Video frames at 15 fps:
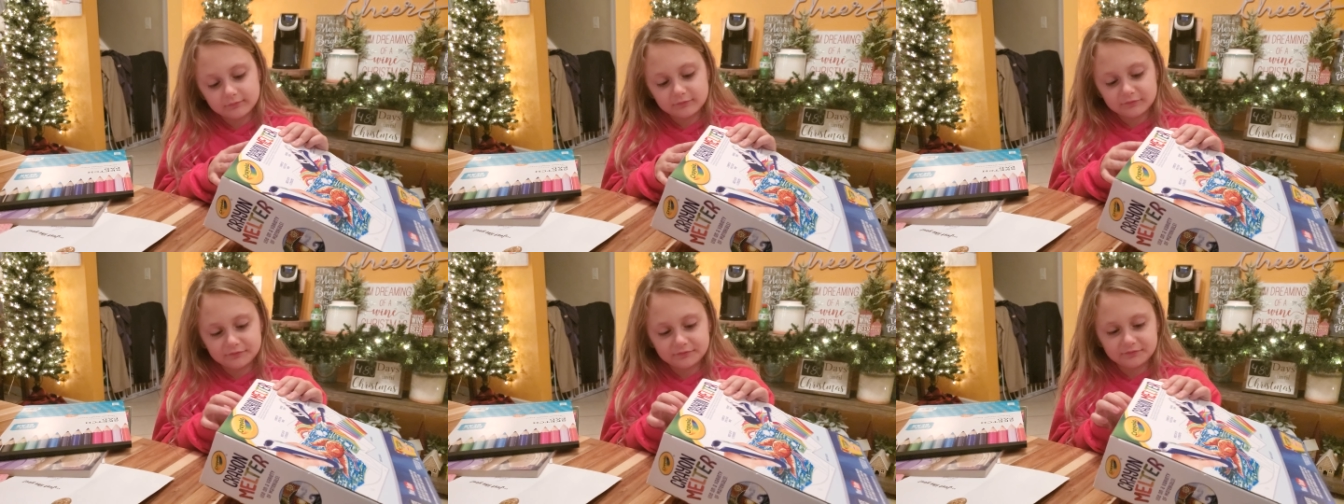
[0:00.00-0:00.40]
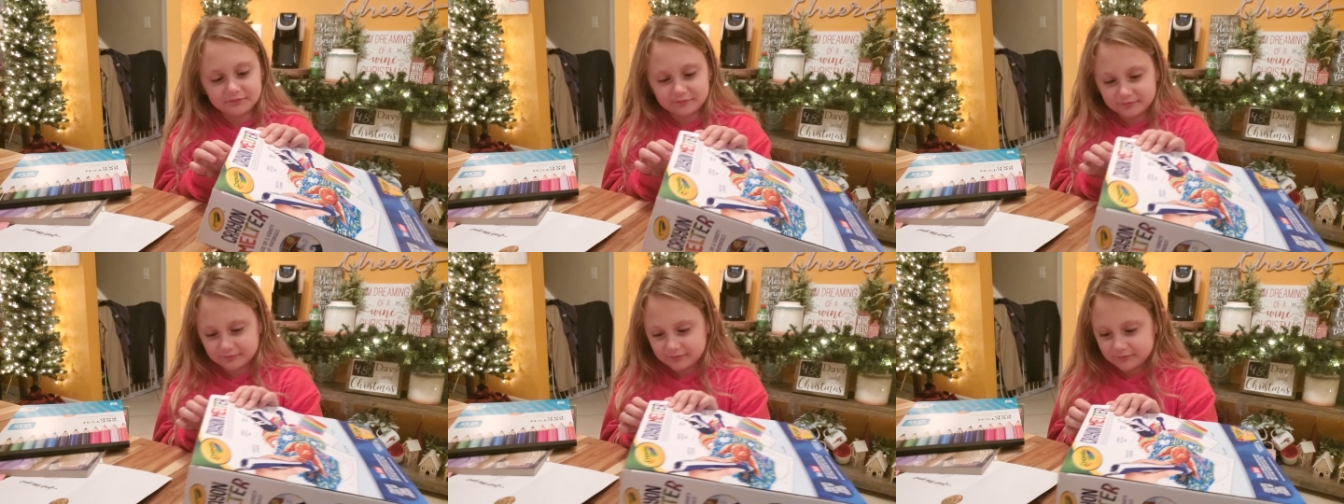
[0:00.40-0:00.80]
You say,
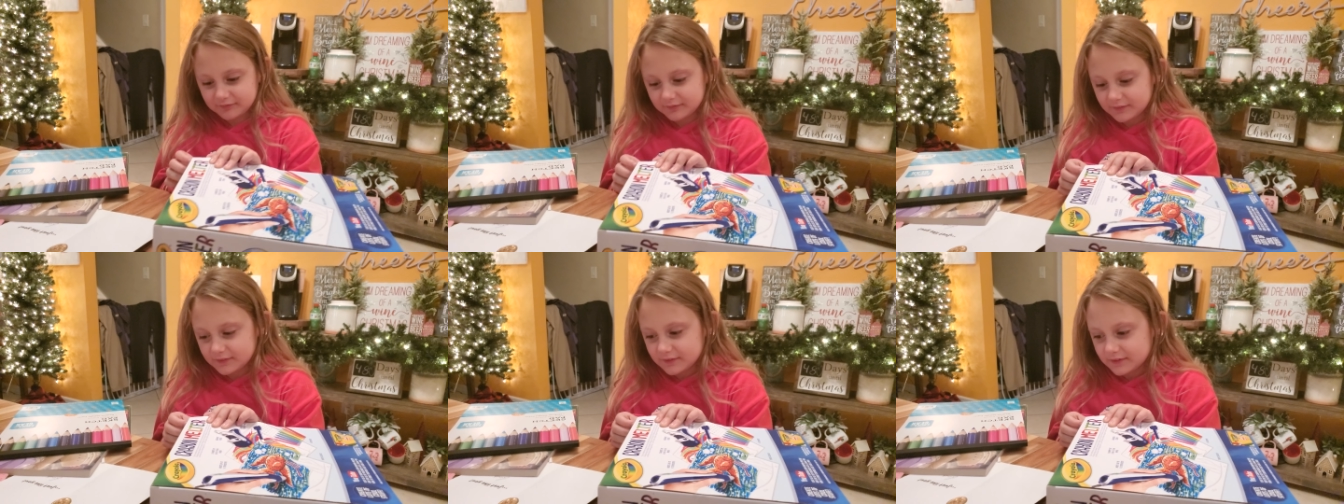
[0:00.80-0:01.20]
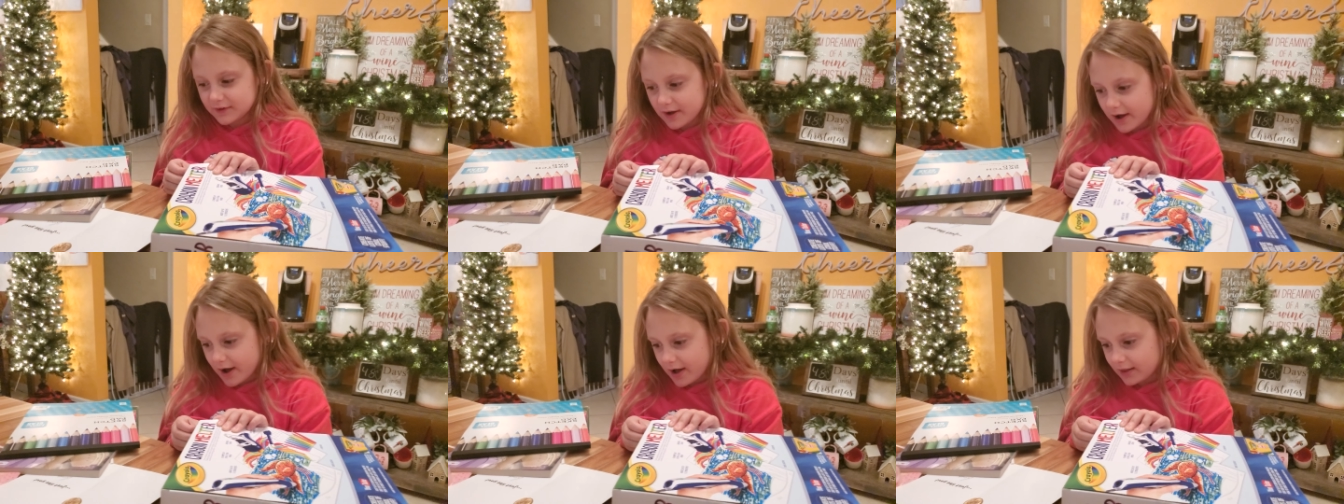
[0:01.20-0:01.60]
I love you?
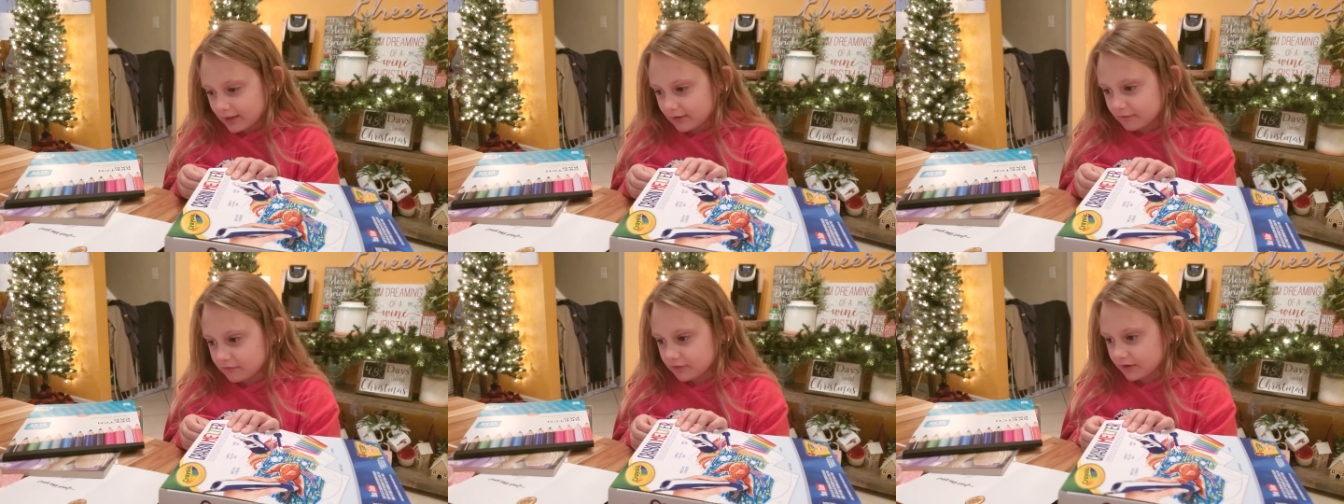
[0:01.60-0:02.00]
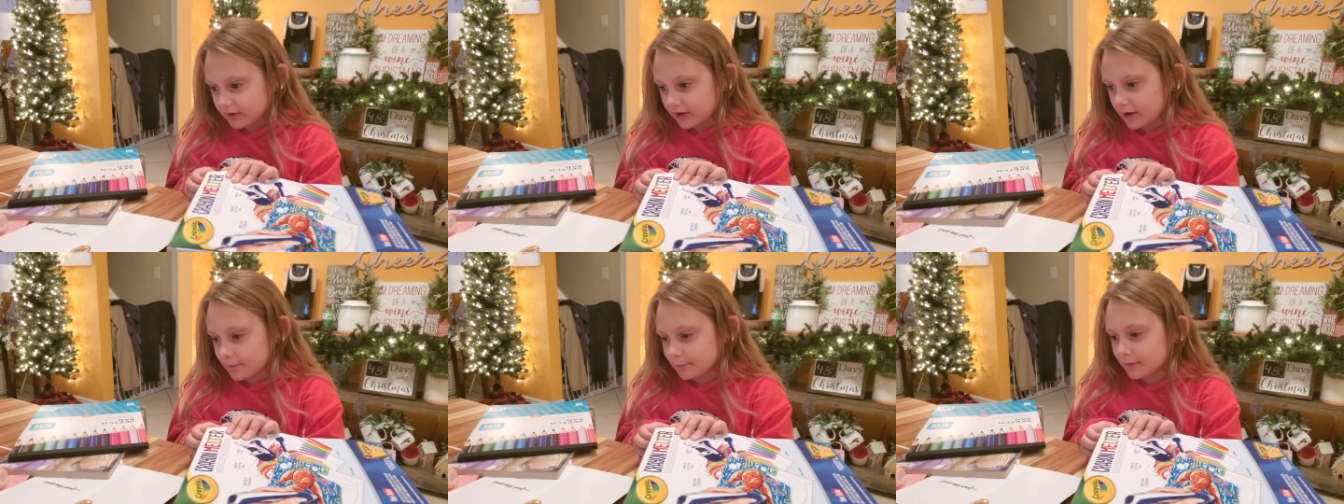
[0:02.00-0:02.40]
I love you,
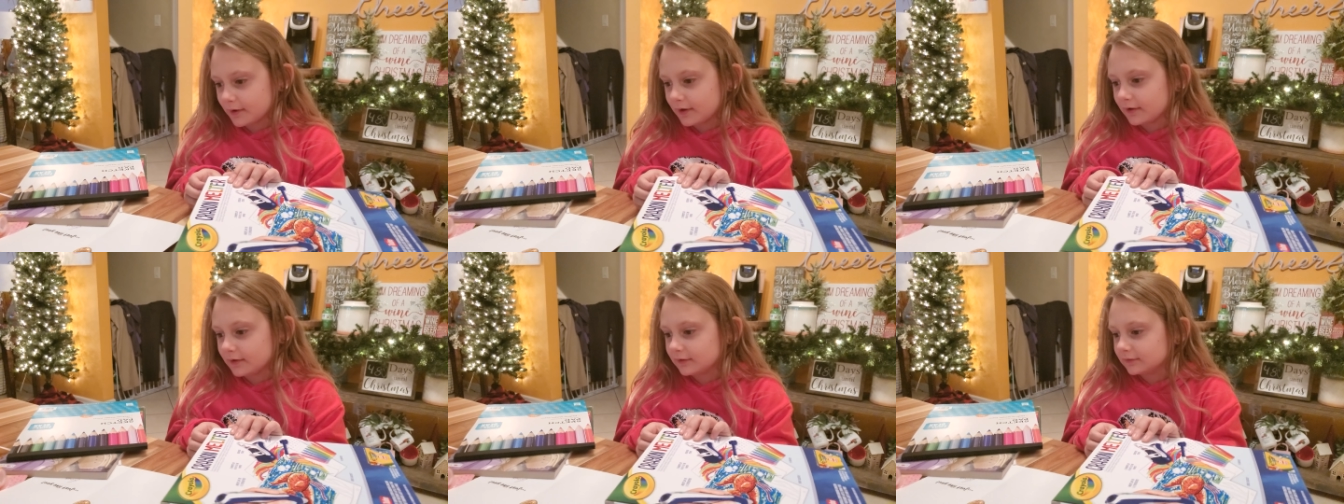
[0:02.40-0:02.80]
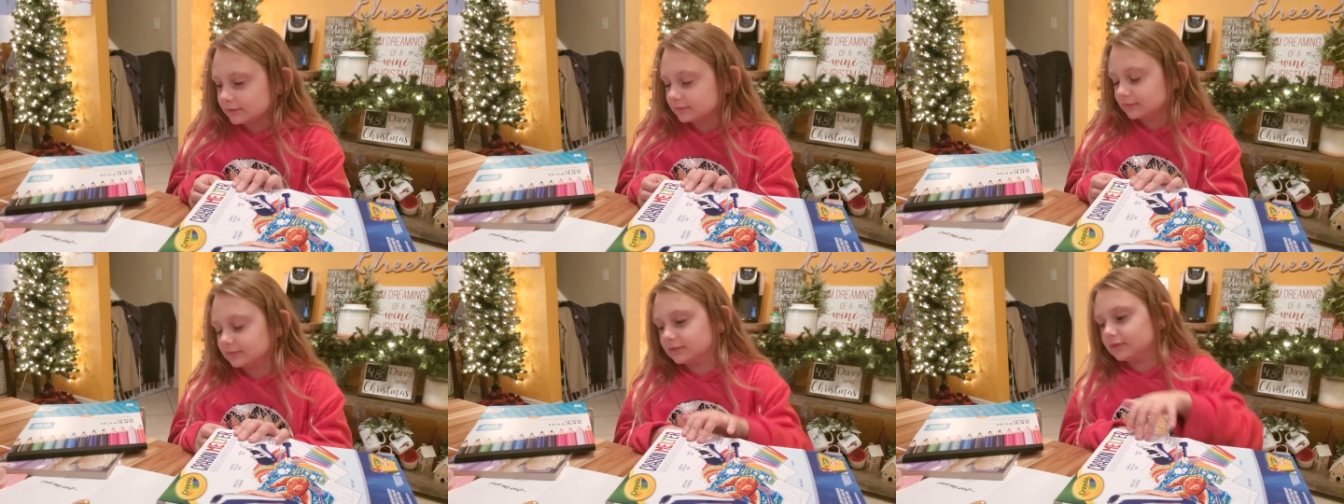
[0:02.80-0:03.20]
Grandma.
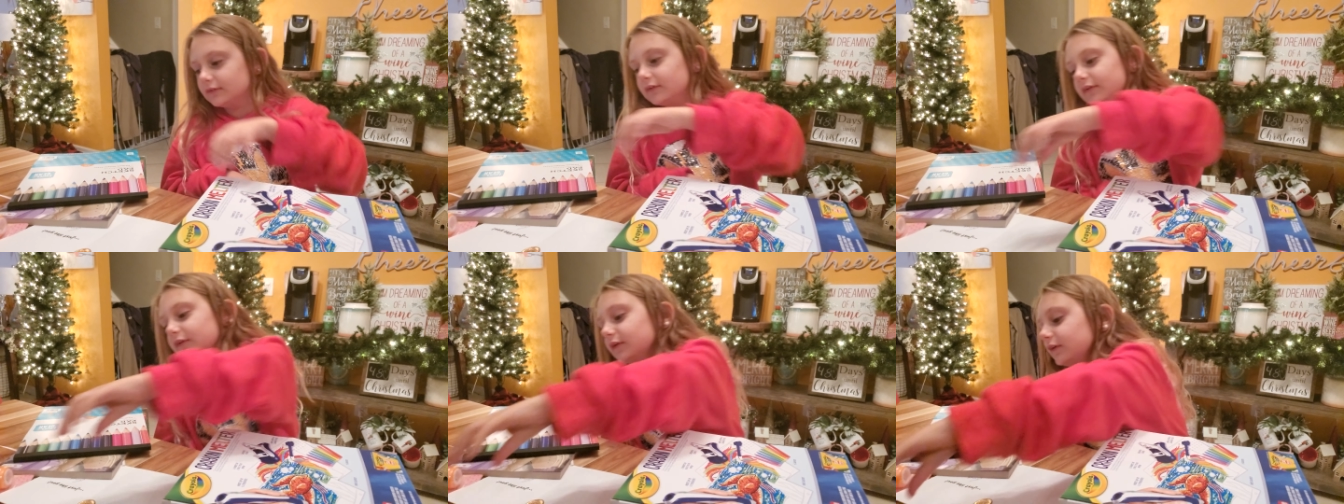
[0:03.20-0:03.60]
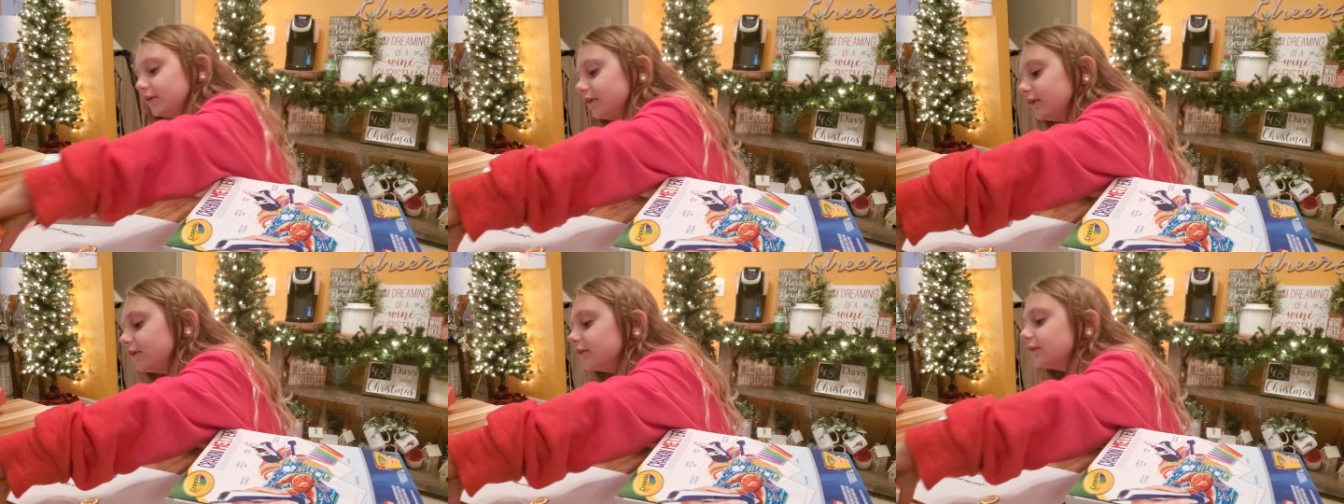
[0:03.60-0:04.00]
Are you
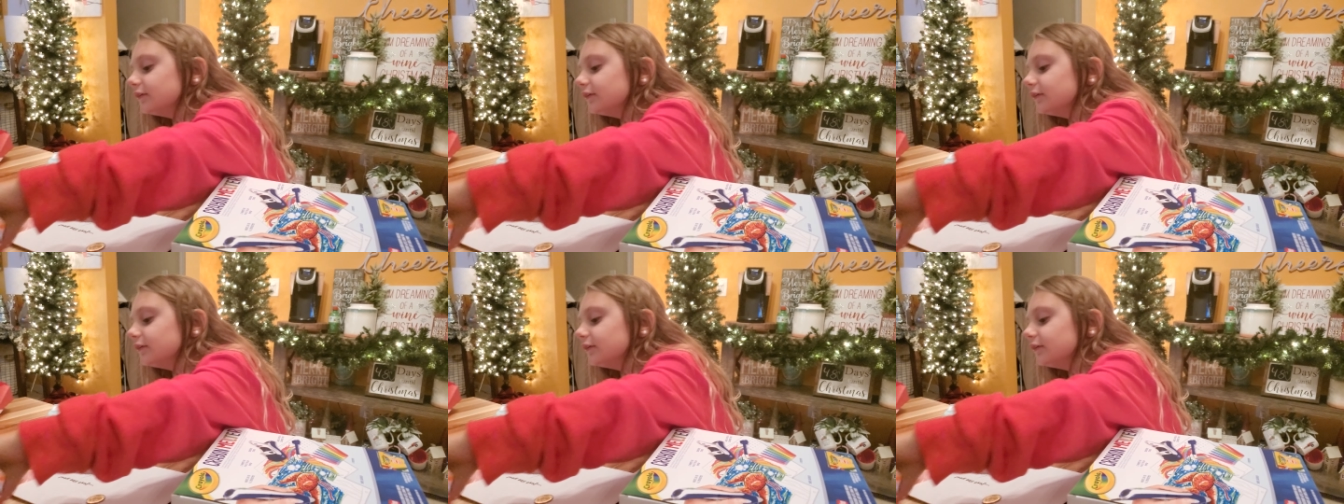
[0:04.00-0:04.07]
excited?